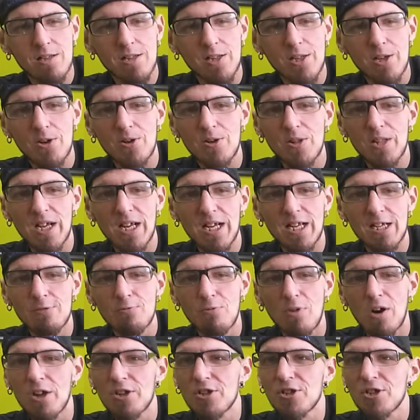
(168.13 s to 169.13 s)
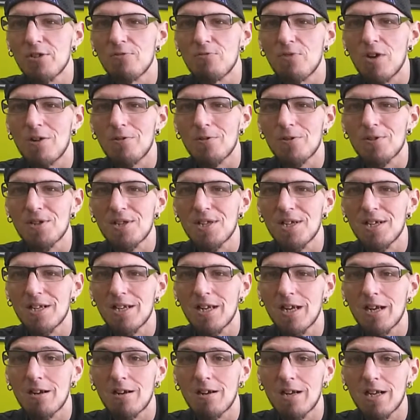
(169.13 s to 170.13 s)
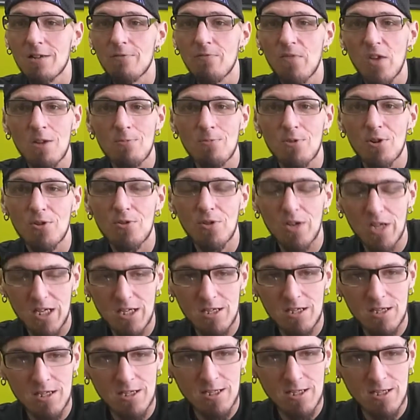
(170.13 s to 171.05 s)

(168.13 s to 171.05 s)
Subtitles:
The old lady's watching it while we're sitting here at Vaprqueen,